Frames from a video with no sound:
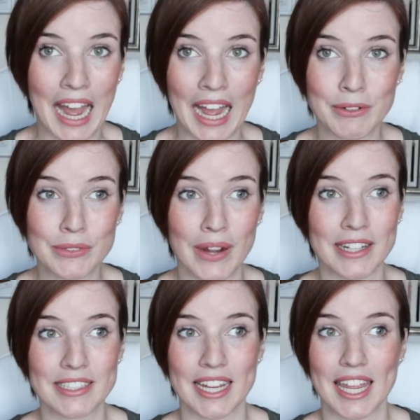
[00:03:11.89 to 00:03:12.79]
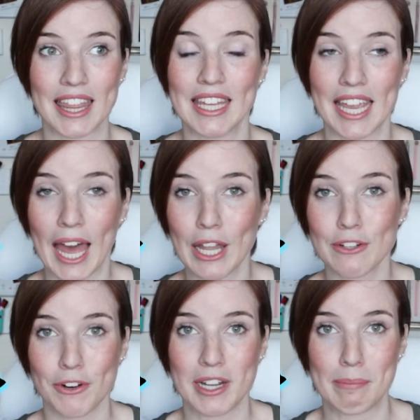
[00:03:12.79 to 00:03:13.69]
I would rather take the
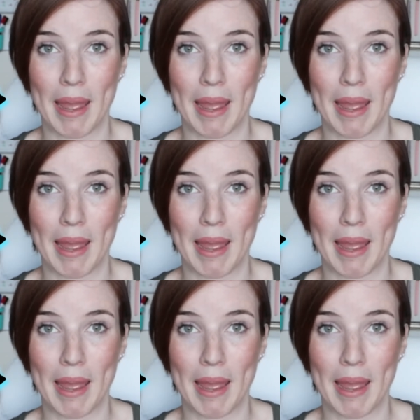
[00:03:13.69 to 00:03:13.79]
California